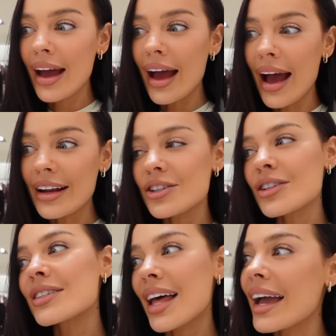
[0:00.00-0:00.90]
and
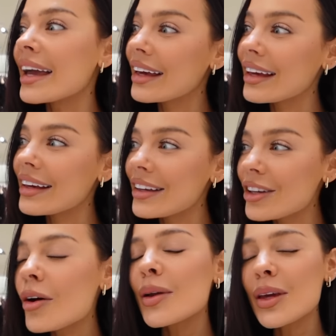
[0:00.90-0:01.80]
just like, you
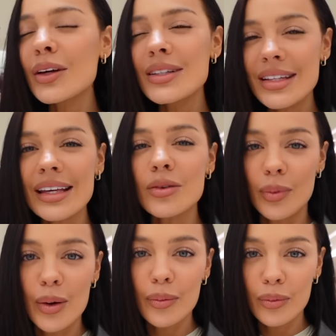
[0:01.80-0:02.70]
know, you can see
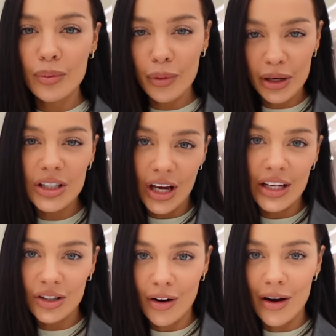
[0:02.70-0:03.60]
someone
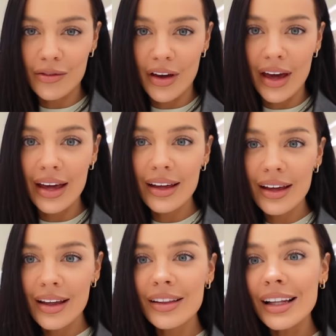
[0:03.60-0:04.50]
appreciates your outfit,
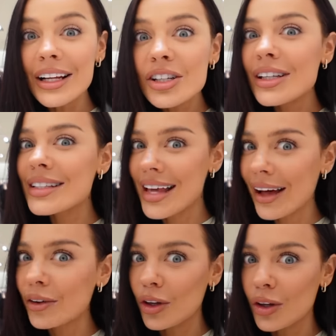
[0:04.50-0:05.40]
they'll actually
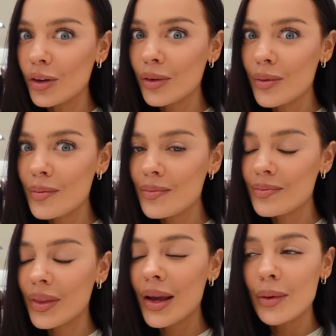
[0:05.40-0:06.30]
tell you,
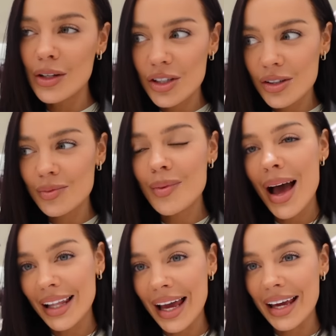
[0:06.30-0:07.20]
which
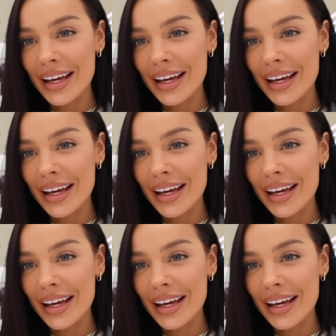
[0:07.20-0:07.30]
I like.